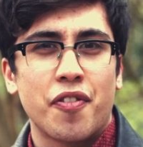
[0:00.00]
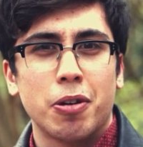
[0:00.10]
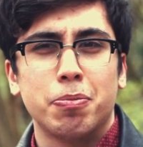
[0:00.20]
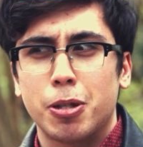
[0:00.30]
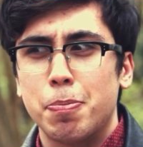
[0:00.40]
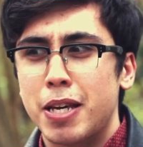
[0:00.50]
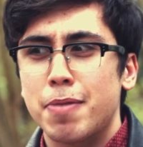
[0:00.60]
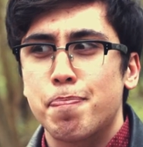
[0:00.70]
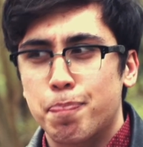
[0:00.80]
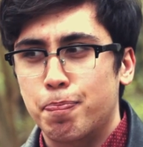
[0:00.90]
film to
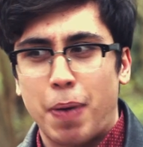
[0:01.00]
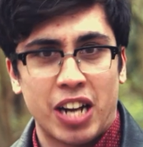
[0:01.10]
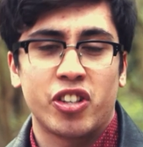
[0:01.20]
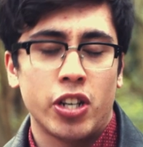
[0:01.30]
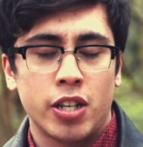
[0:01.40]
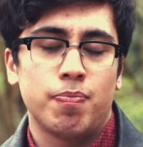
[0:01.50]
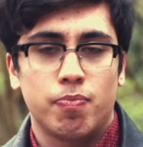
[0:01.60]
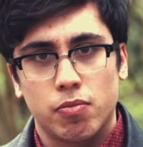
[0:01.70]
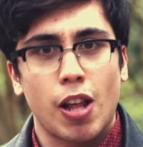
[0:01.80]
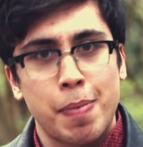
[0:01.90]
be passionate
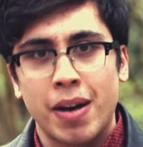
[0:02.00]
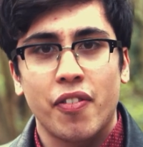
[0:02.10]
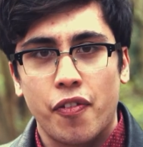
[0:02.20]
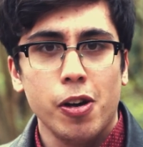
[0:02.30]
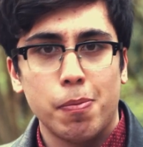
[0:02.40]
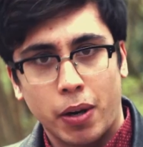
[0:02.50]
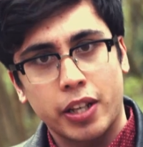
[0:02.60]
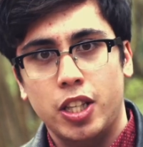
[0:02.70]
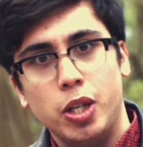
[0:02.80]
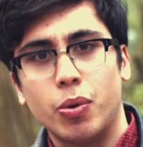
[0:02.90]
about film
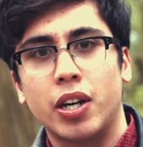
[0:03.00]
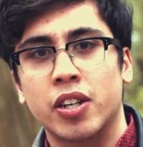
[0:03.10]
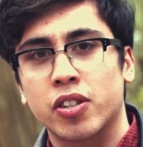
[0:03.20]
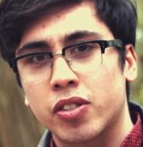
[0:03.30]
like you are.